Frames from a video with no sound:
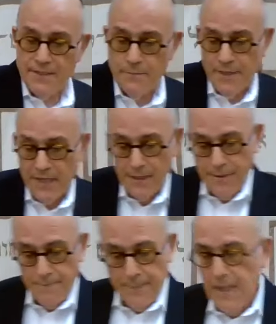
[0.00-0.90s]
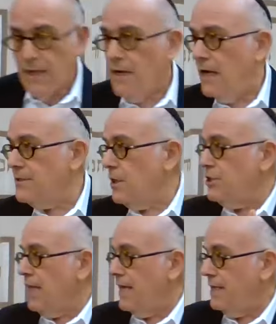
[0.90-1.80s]
to ask Mechil.
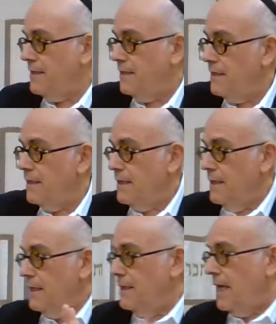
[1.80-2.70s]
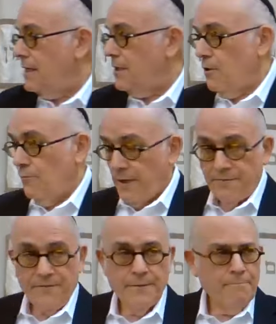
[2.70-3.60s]
They stay in the Heiliger
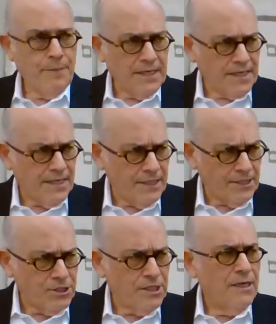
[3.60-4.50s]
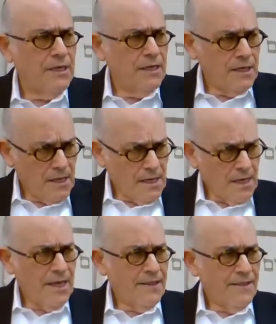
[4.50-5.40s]
Rif. Big Chiddush.
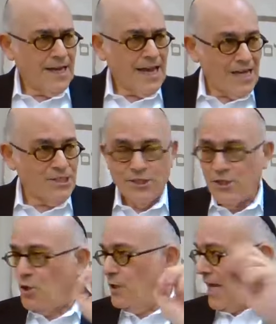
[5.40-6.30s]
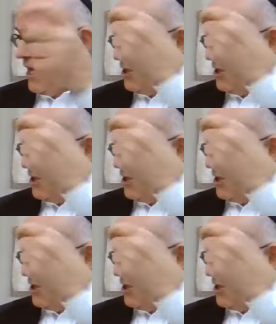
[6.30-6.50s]
The Kasha is a good